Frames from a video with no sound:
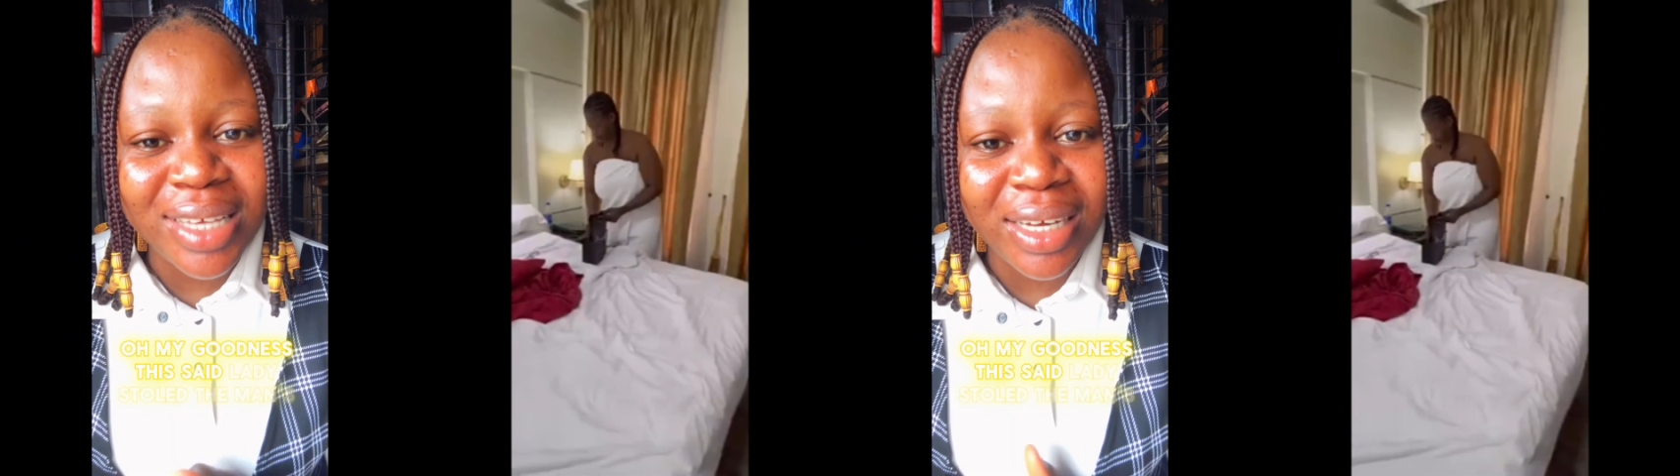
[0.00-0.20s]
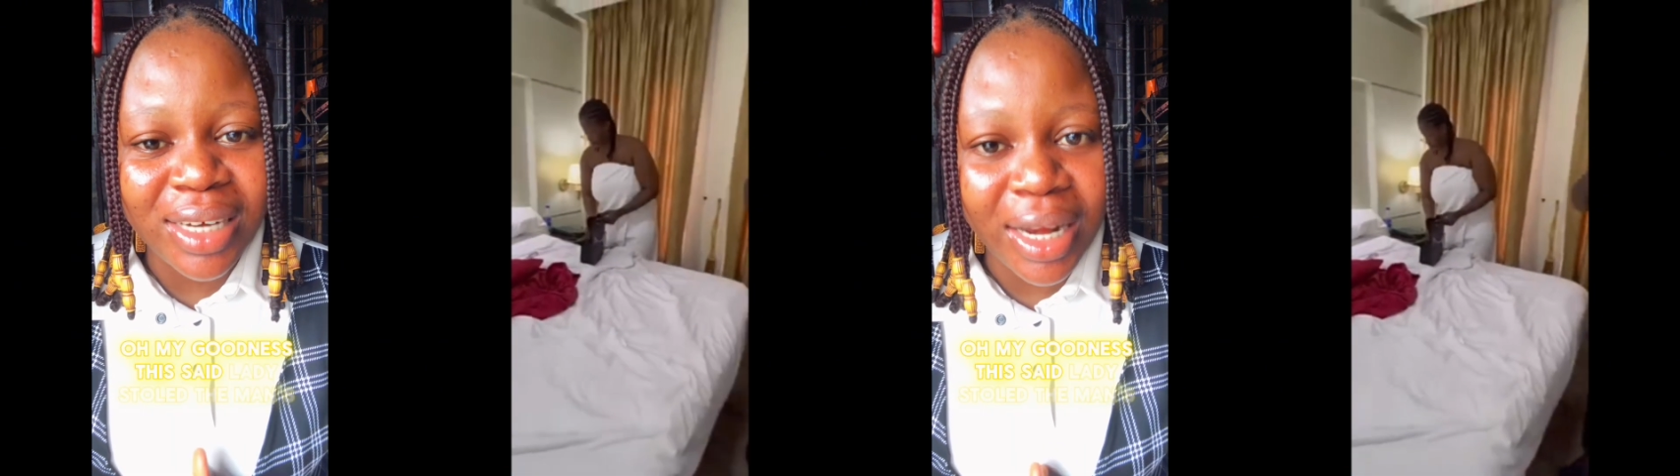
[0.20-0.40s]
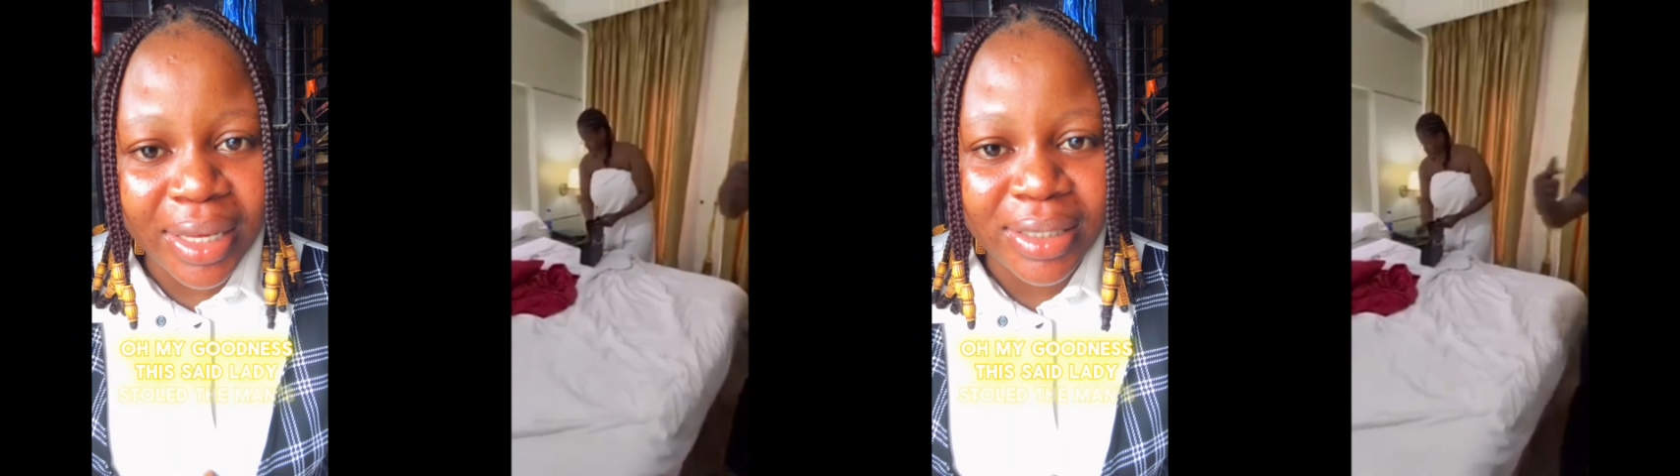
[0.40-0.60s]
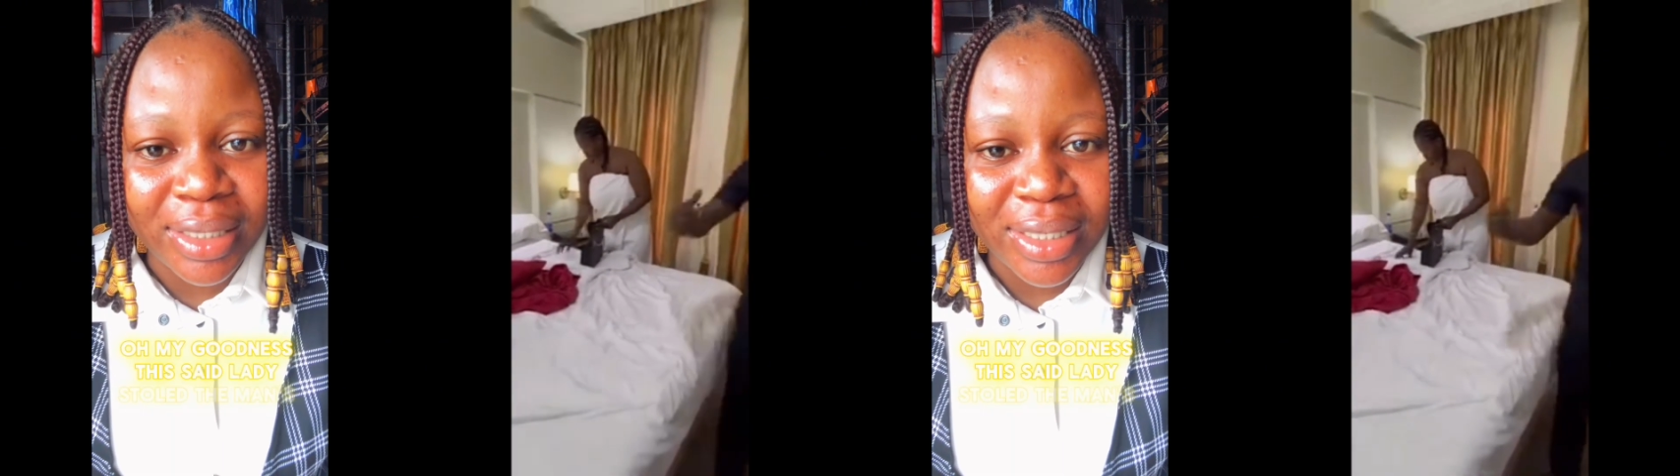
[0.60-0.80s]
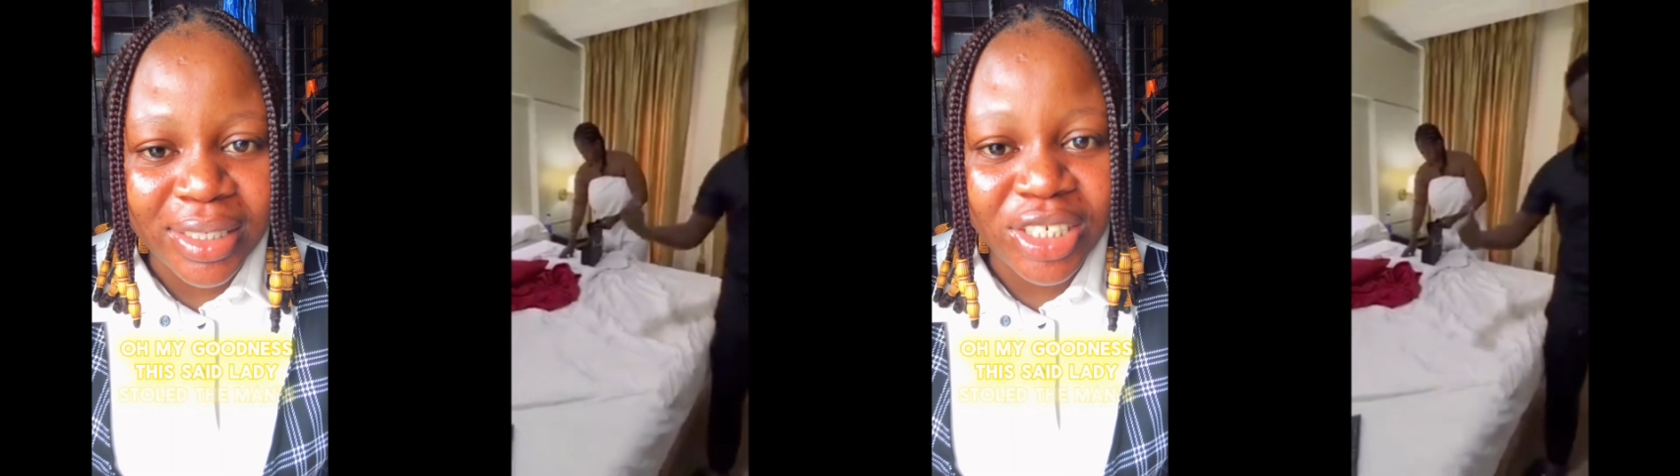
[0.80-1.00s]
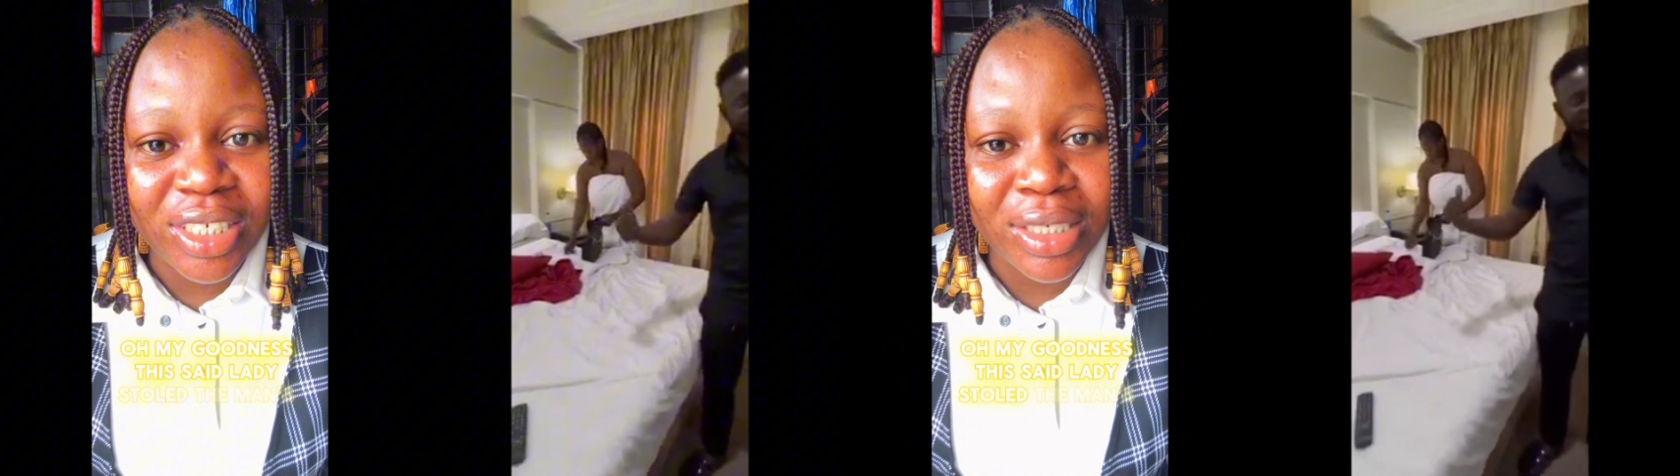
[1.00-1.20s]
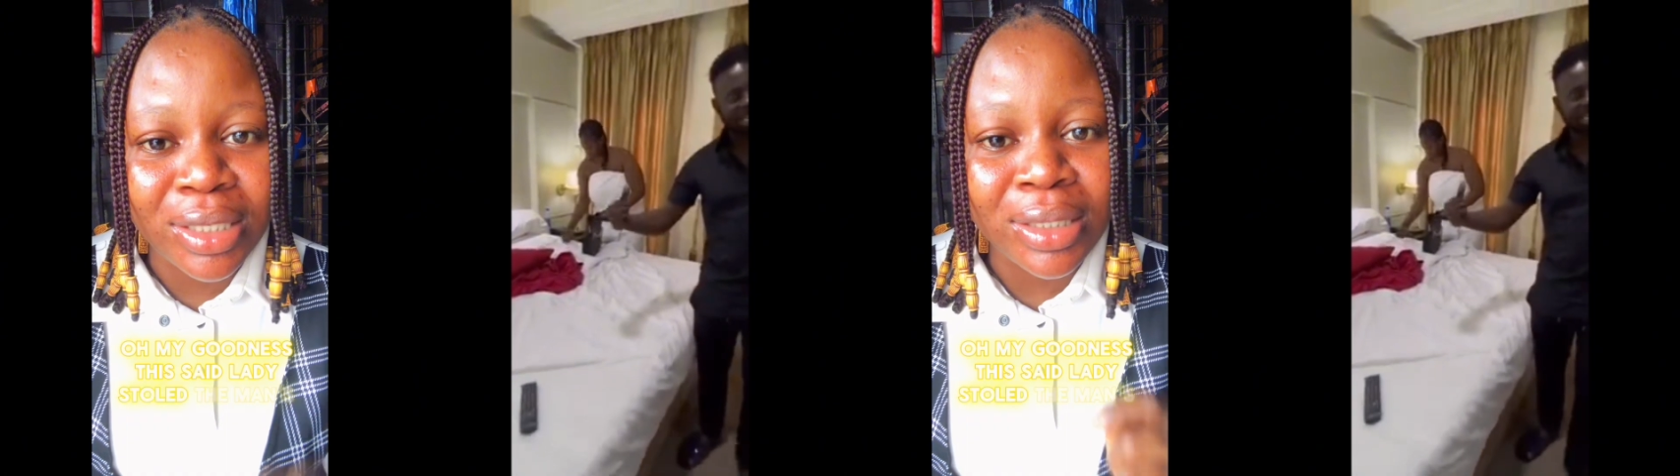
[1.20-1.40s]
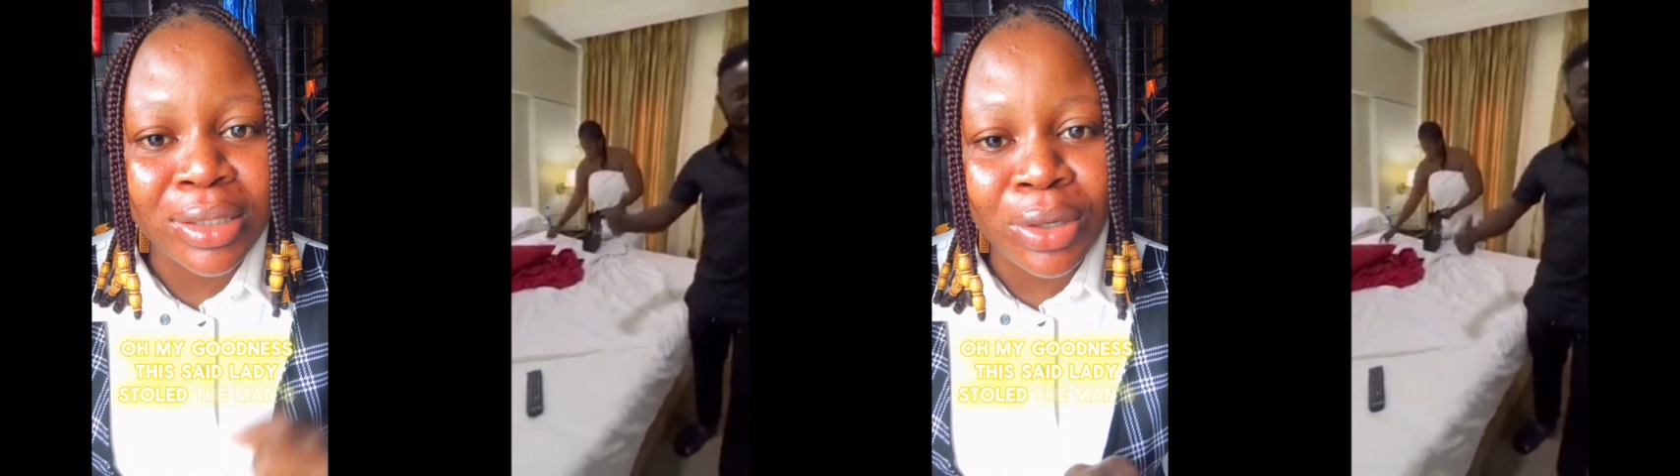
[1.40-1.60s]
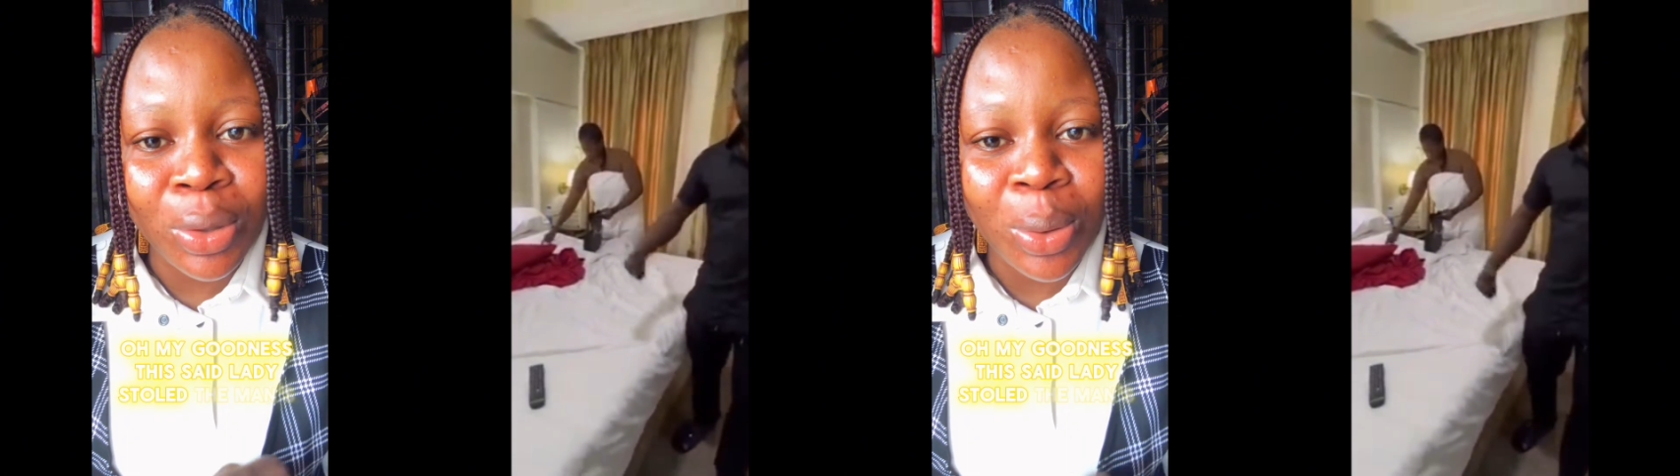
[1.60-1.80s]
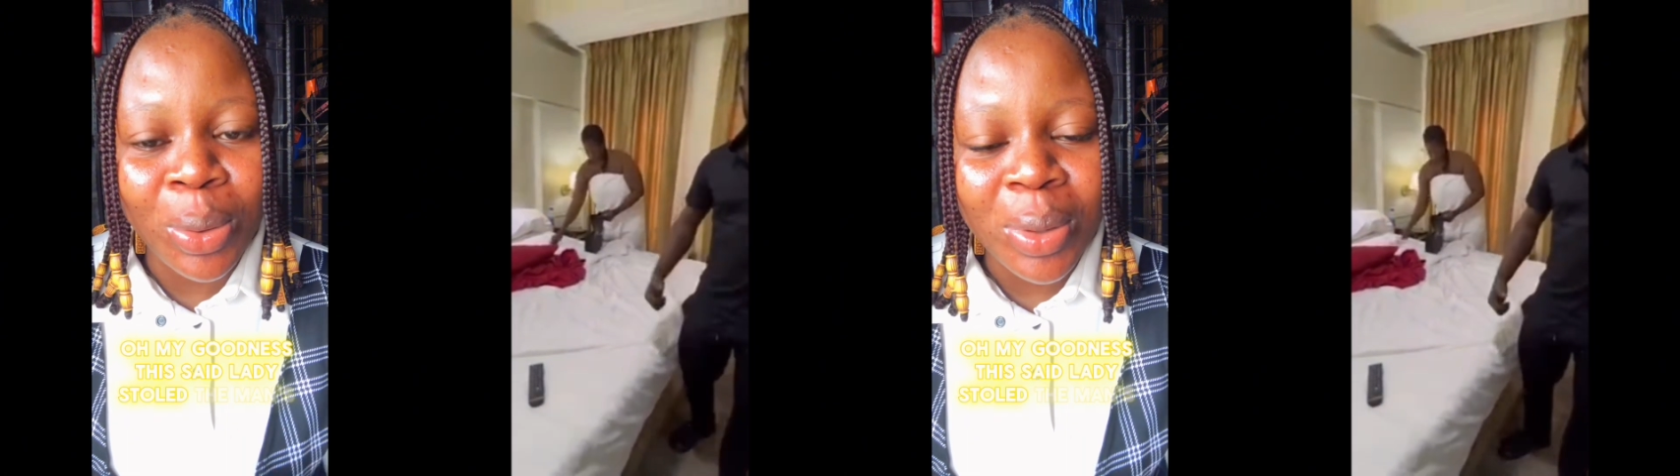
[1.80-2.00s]
said lady, she
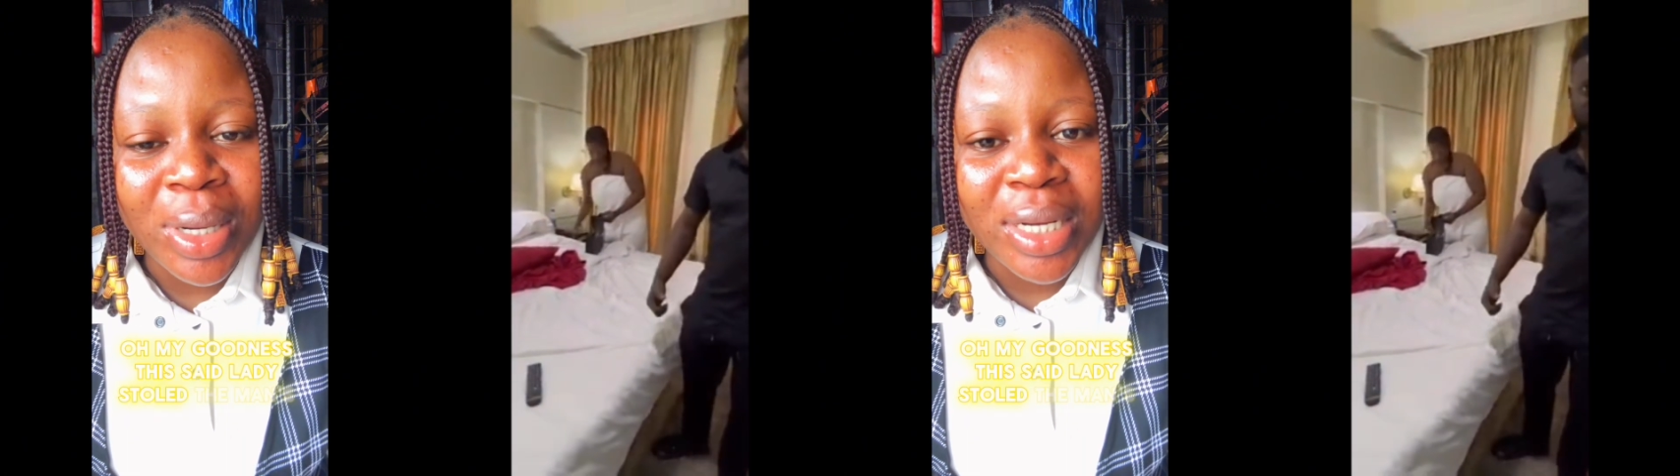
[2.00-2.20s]
stole